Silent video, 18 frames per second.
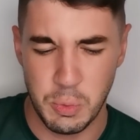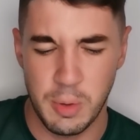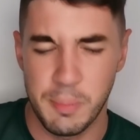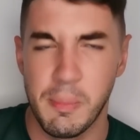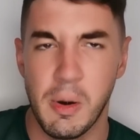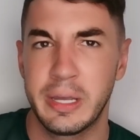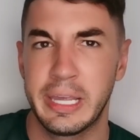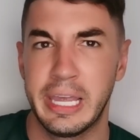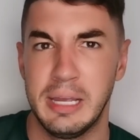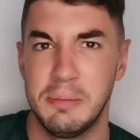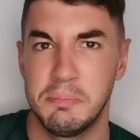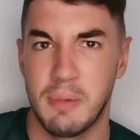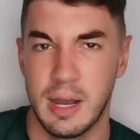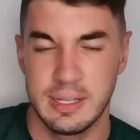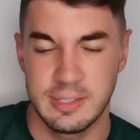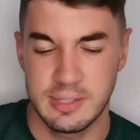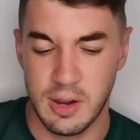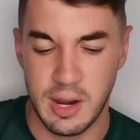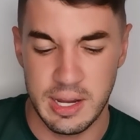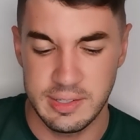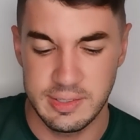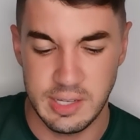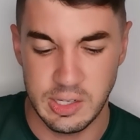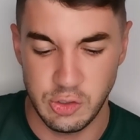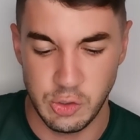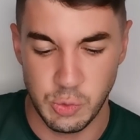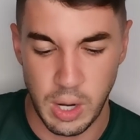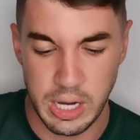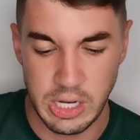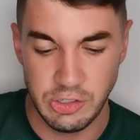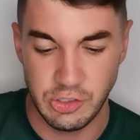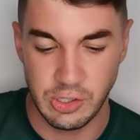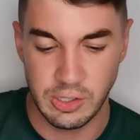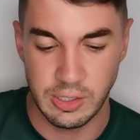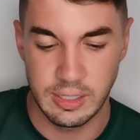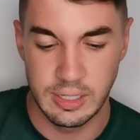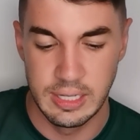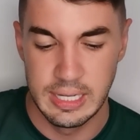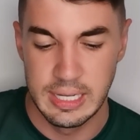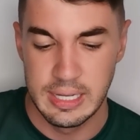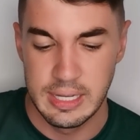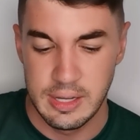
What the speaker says: were mocking my dire situation.